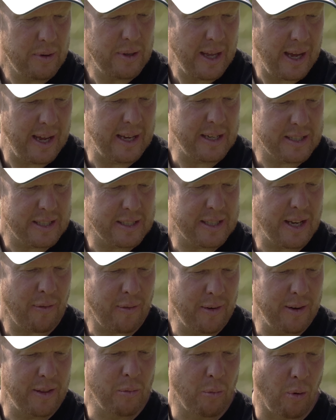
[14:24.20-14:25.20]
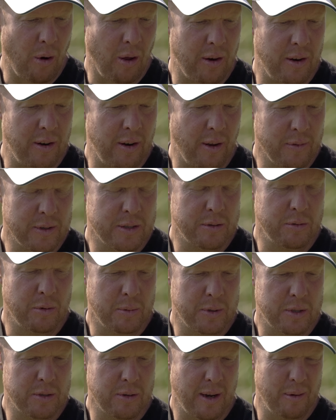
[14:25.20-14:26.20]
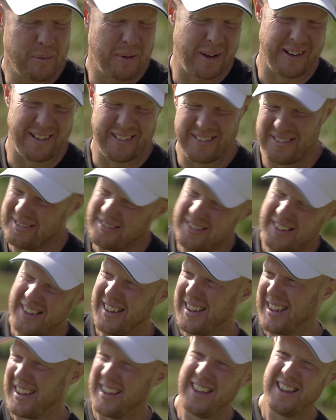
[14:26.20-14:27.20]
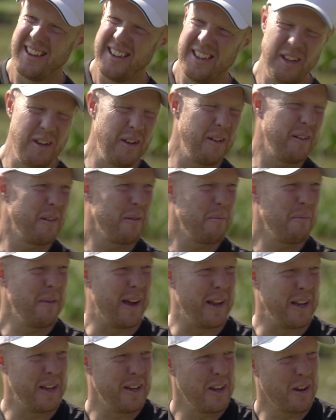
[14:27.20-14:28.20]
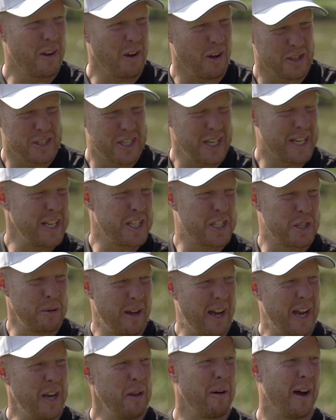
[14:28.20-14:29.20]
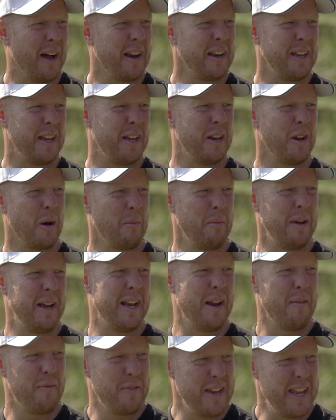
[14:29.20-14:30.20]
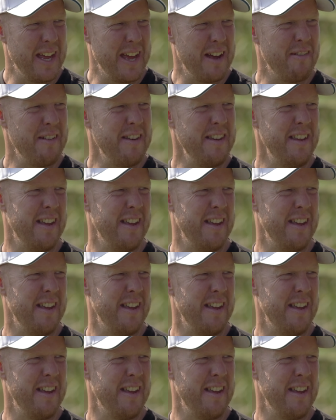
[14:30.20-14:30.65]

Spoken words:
yeah, it's definitely the one, and obviously we'll be trying. Well, mate, you got a ticket to it anyway, haven't you? You know what I mean? Every year, ain't you?